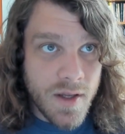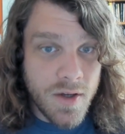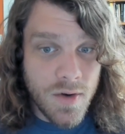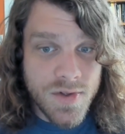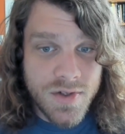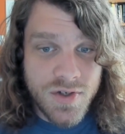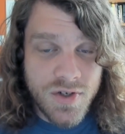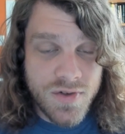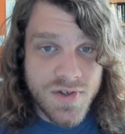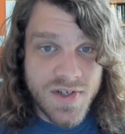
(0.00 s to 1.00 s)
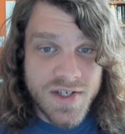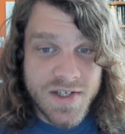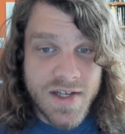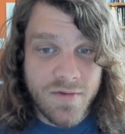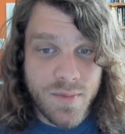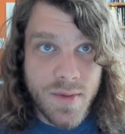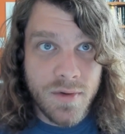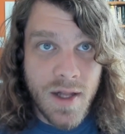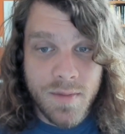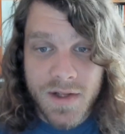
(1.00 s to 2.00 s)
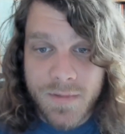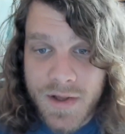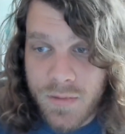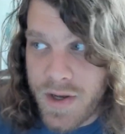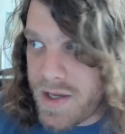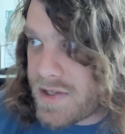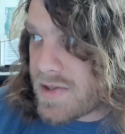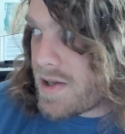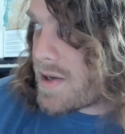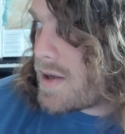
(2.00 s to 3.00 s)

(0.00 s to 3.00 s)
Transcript: goes and shoots 67 people. I believe, by the way, he's like